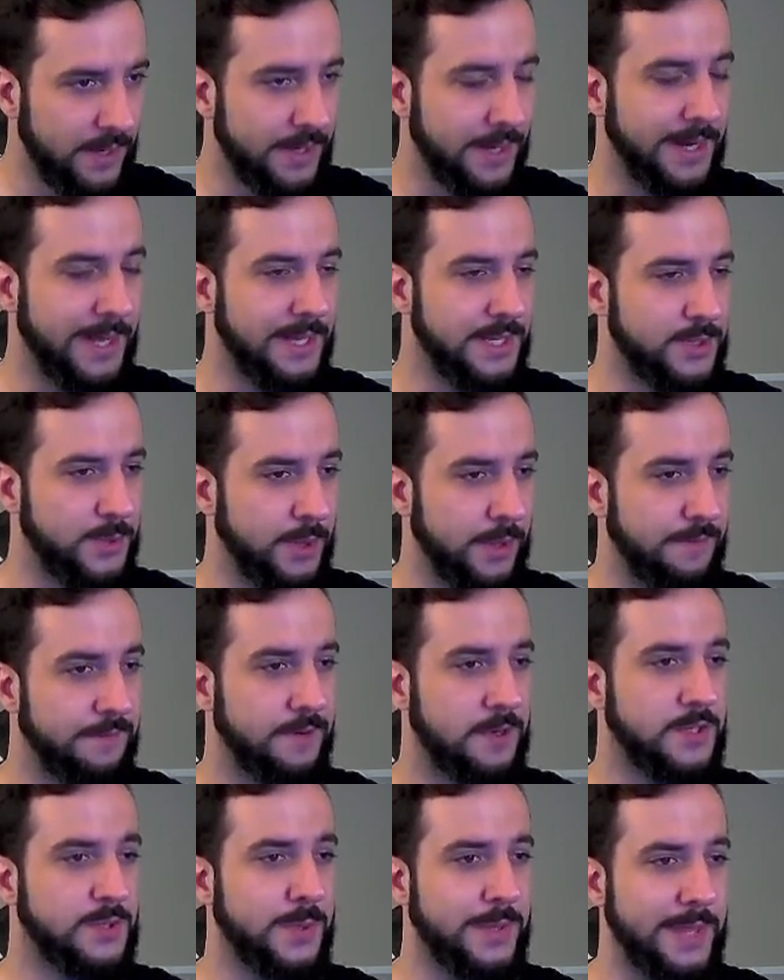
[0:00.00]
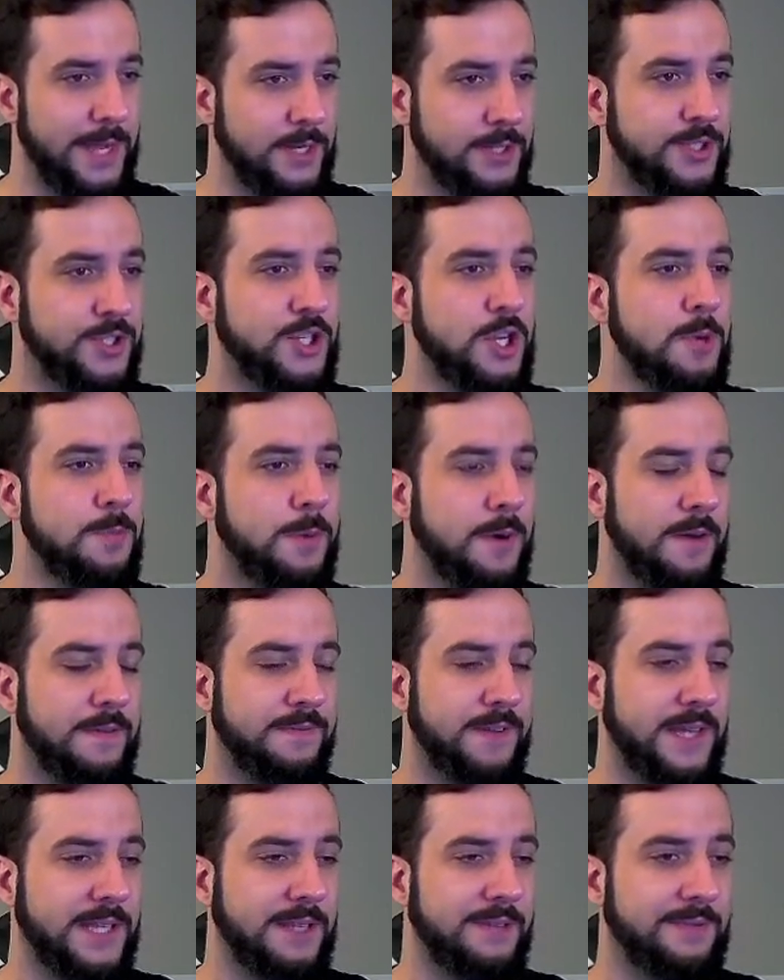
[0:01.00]
Gonna hit us with the first one there. Super
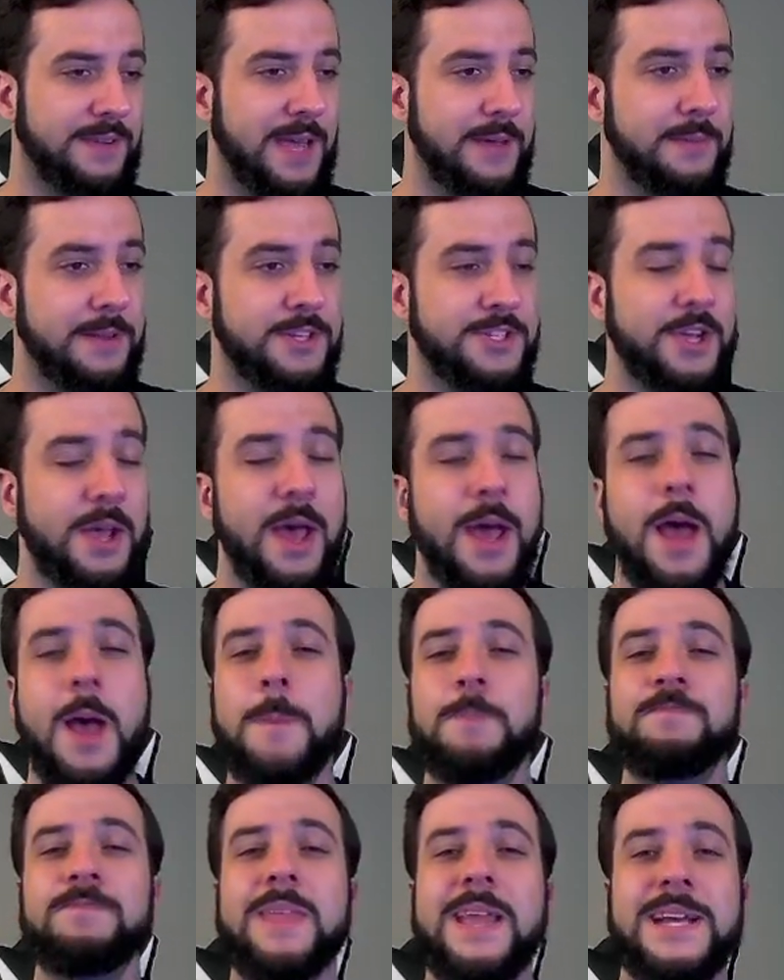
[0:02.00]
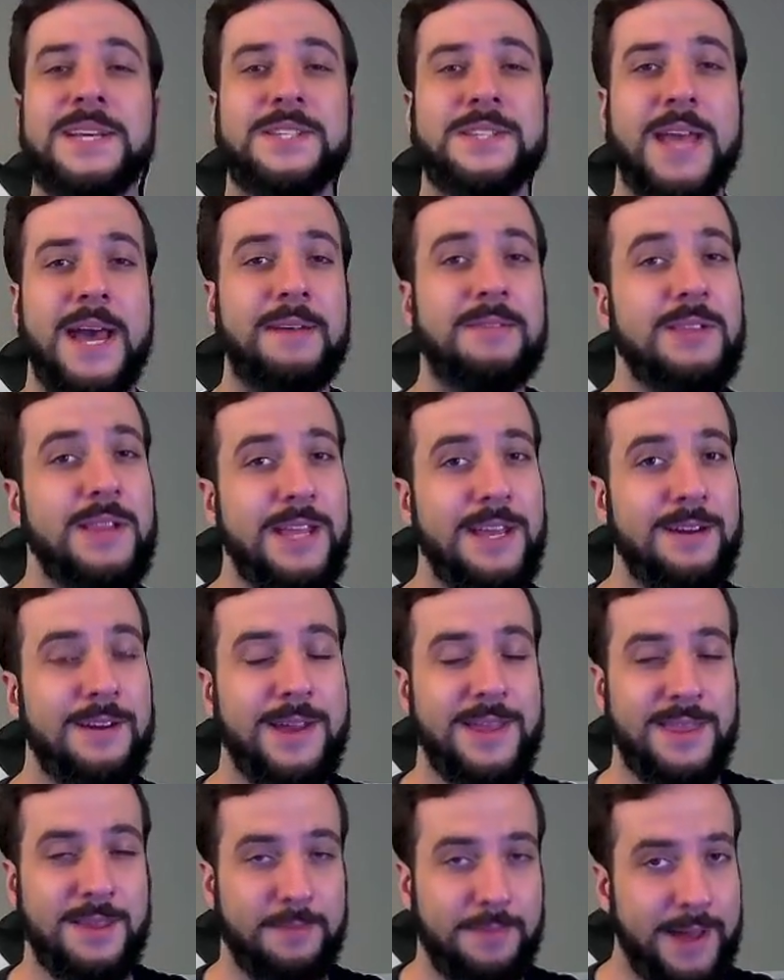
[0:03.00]
effective damage. Escavalier
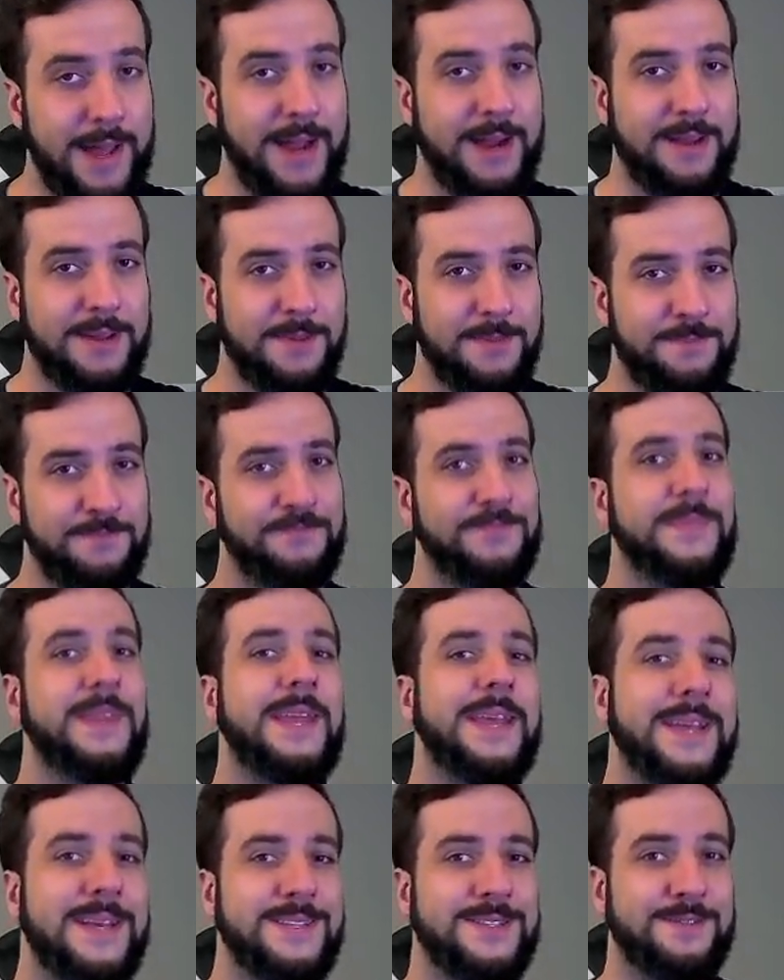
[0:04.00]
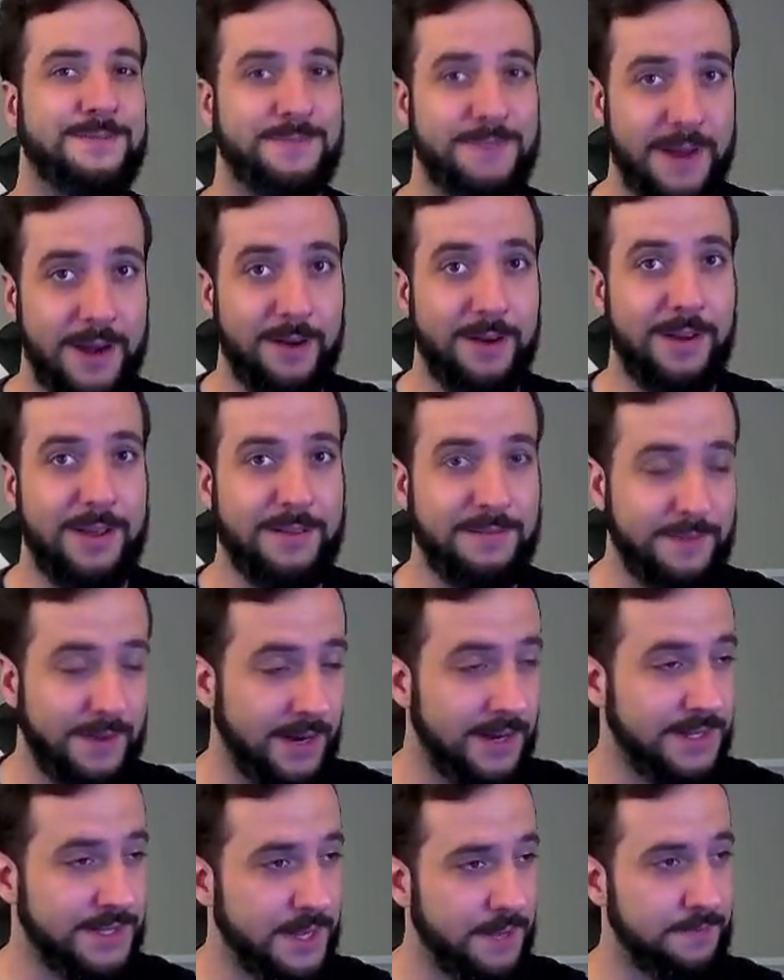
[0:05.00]
in the back is very,
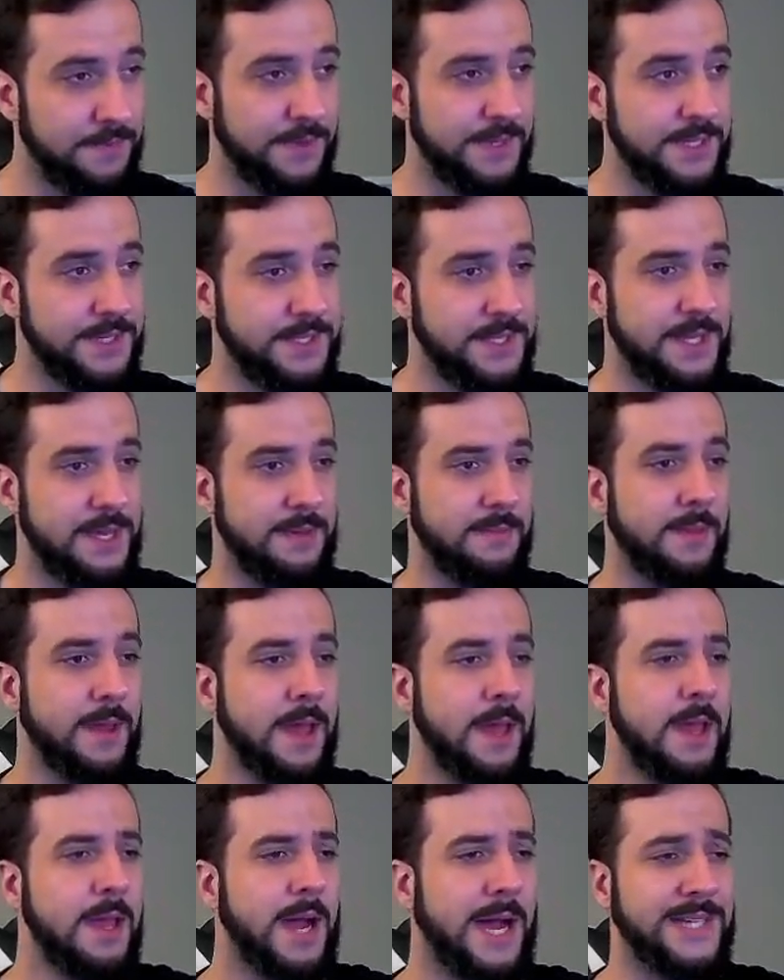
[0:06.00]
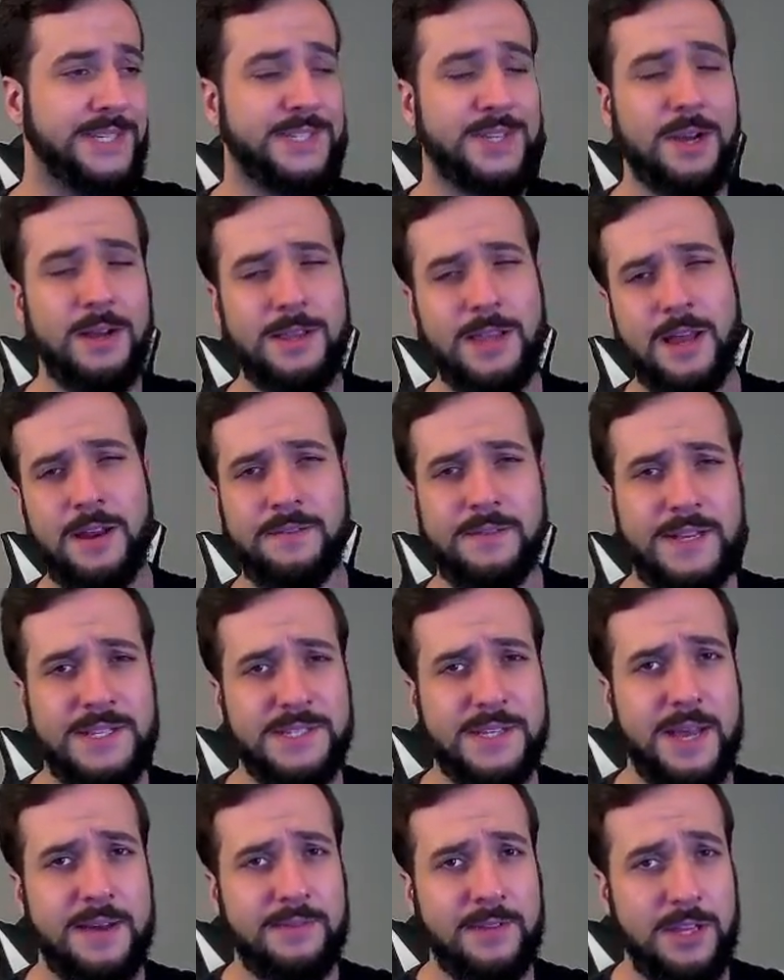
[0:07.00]
very tough for this team. I saw a lot of
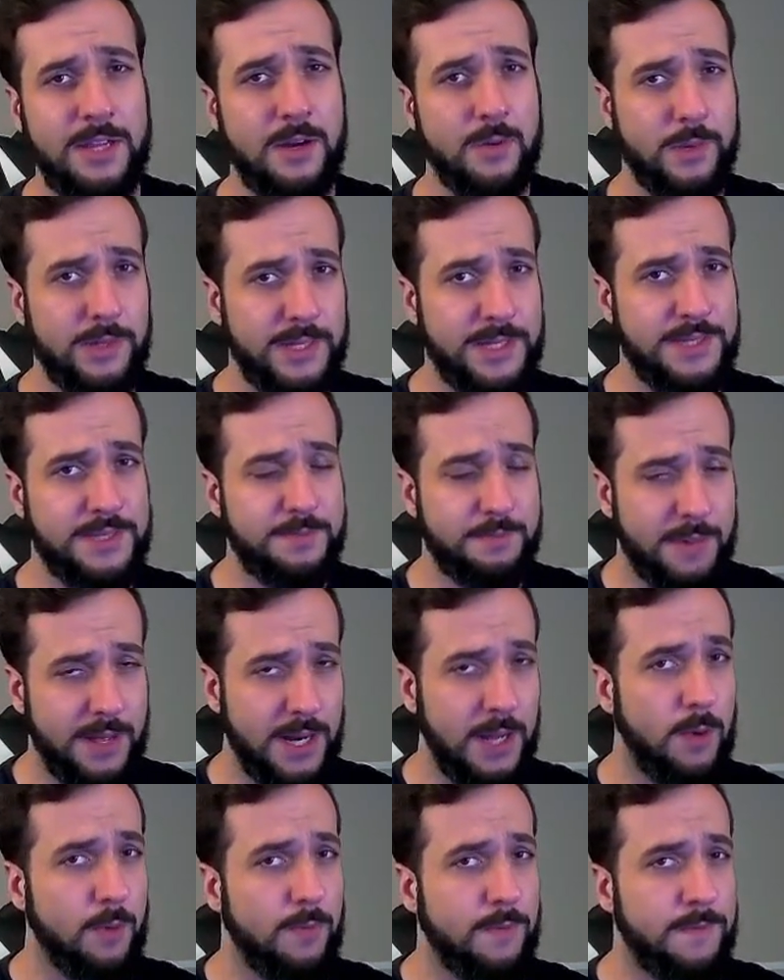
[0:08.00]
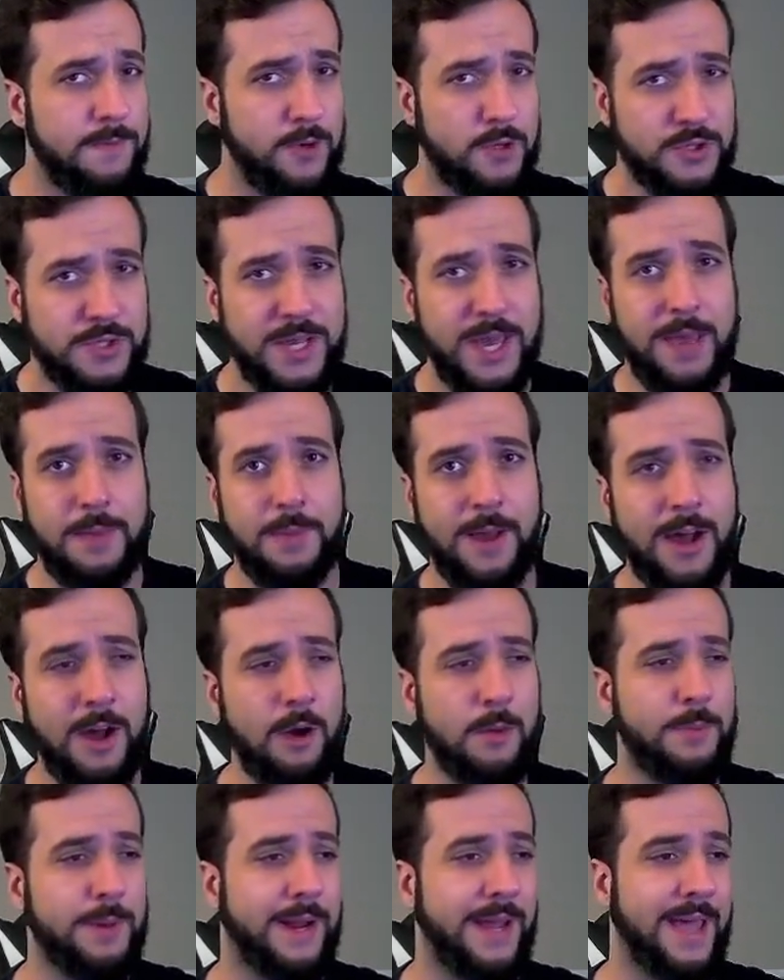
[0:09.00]
Escavalier when this meta first came
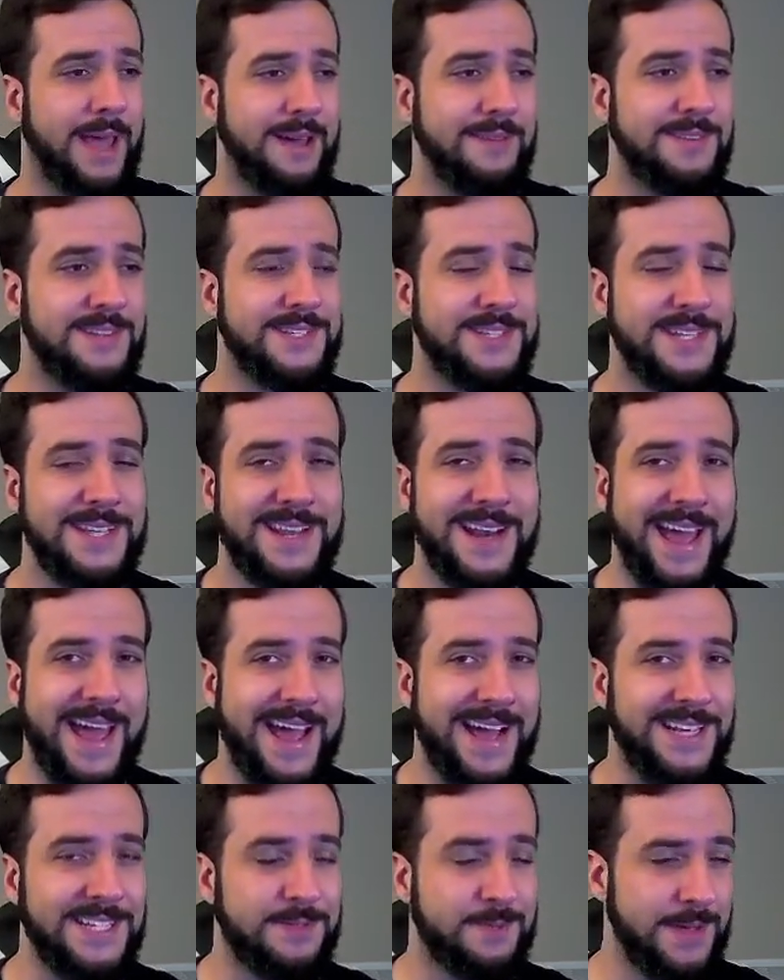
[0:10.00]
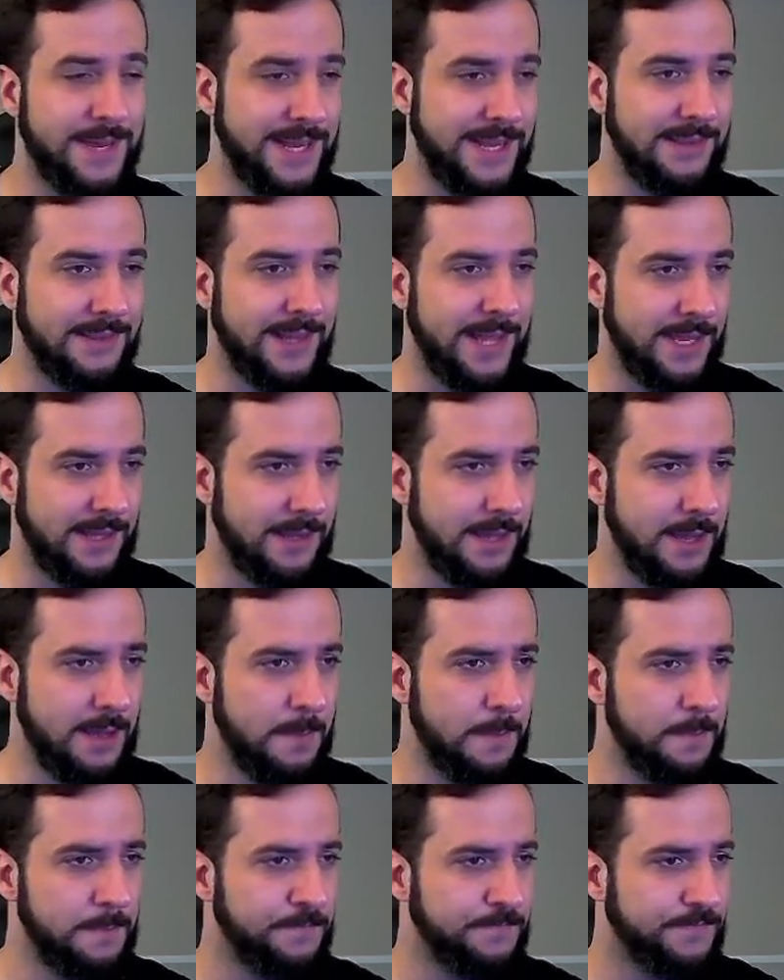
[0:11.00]
out, but I haven't seen as many lately.